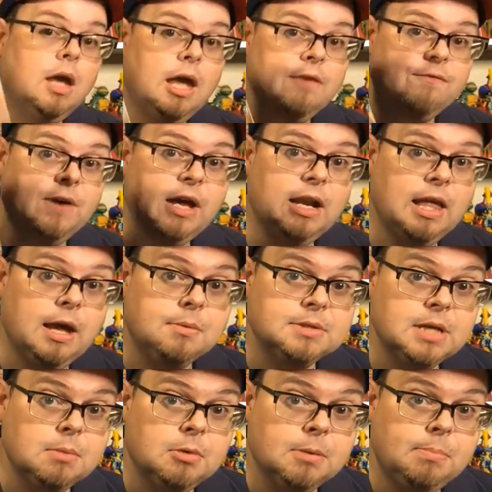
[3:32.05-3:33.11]
And finally I
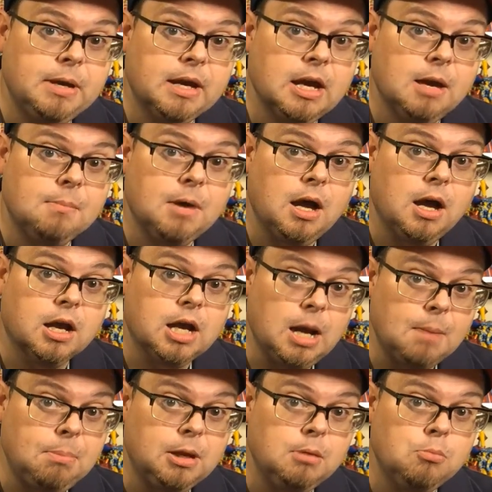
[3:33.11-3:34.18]
was able to pick up a
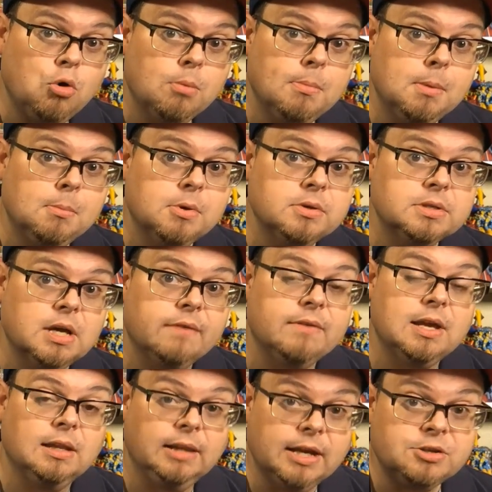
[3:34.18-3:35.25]
couple of more members of
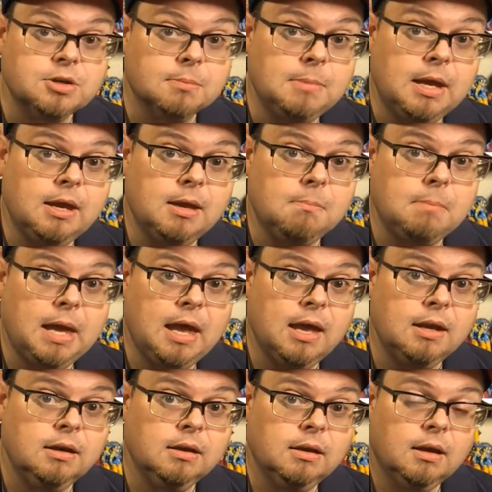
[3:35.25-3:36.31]
the Electric Mayhem
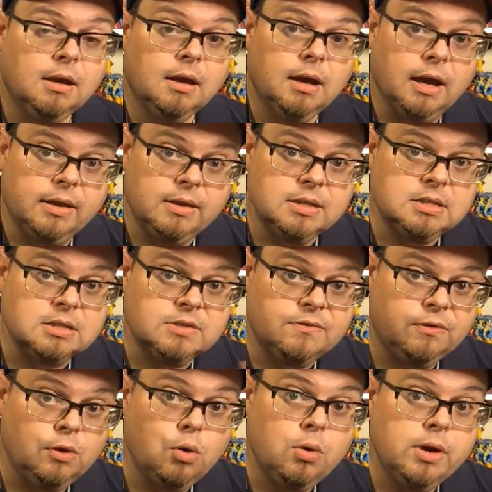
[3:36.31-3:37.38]
Band, and this is
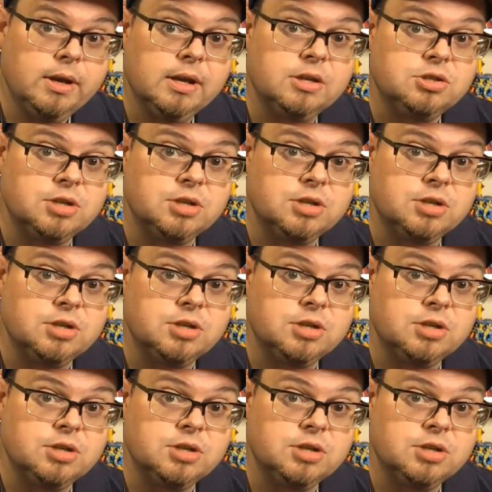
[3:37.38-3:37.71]
Floyd and